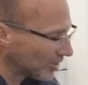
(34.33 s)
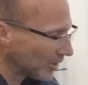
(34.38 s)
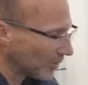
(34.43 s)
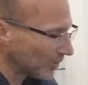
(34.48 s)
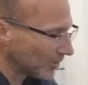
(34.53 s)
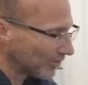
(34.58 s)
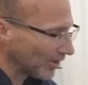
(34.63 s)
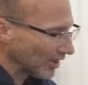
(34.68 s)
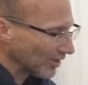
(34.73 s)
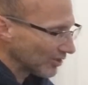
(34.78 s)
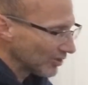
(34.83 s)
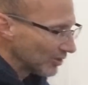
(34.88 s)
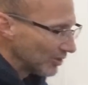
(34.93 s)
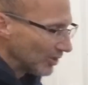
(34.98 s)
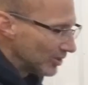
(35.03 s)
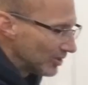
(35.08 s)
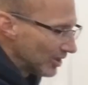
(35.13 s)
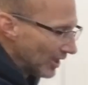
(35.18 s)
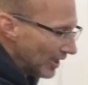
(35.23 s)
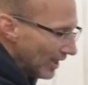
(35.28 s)
in with regular
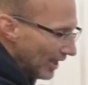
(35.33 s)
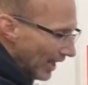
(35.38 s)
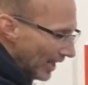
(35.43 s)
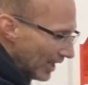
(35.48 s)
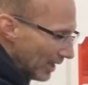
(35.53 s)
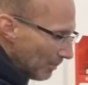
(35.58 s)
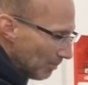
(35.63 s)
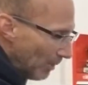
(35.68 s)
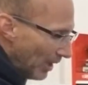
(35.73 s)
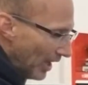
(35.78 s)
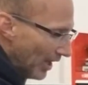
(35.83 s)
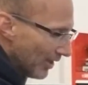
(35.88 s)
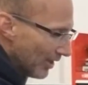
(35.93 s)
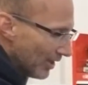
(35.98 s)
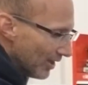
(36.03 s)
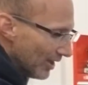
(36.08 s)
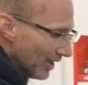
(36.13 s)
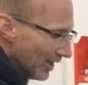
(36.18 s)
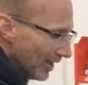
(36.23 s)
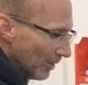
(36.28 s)
screws. I didn't
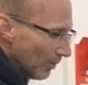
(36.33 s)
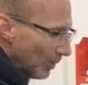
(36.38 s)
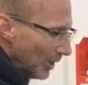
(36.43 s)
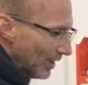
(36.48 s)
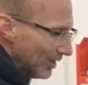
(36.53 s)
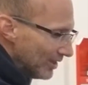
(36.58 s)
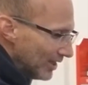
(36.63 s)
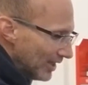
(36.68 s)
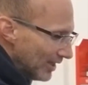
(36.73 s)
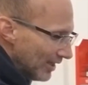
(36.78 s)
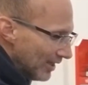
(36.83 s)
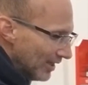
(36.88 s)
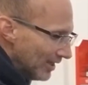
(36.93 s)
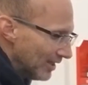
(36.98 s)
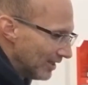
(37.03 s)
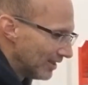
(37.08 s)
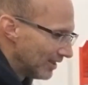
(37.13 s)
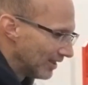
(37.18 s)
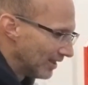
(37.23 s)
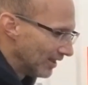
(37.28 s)
bother welding the
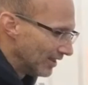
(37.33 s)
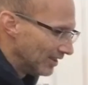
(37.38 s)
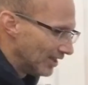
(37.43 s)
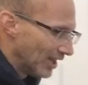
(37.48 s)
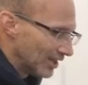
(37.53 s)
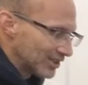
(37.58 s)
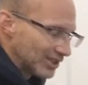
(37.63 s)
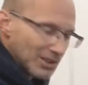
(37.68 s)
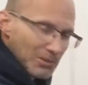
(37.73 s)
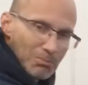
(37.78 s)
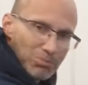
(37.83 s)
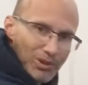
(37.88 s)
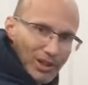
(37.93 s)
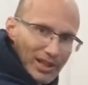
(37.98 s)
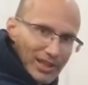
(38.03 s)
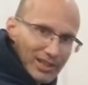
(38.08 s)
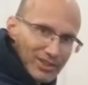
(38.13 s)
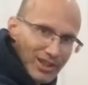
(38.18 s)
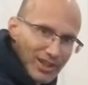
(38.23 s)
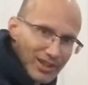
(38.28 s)
nuts in
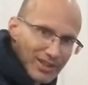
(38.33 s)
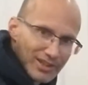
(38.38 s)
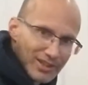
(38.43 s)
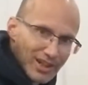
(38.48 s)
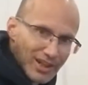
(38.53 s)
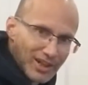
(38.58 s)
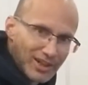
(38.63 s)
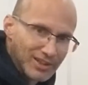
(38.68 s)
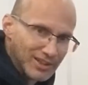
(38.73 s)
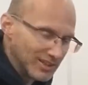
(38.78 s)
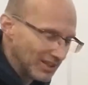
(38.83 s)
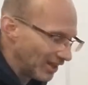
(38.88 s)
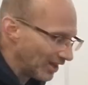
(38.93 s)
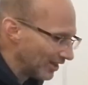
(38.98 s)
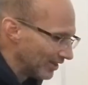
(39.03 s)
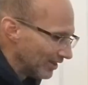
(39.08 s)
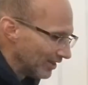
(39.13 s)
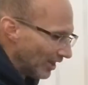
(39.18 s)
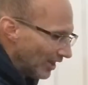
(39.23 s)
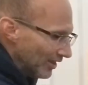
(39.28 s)
place on
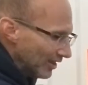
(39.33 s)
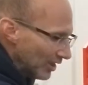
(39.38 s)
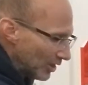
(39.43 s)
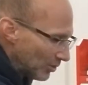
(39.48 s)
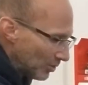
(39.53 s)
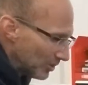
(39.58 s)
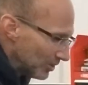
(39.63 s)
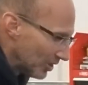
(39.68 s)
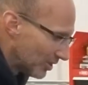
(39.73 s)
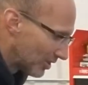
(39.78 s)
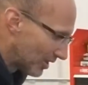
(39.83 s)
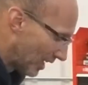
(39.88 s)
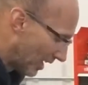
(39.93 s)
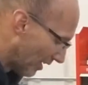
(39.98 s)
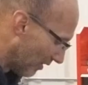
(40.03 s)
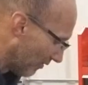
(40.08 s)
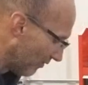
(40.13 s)
this one. Just get it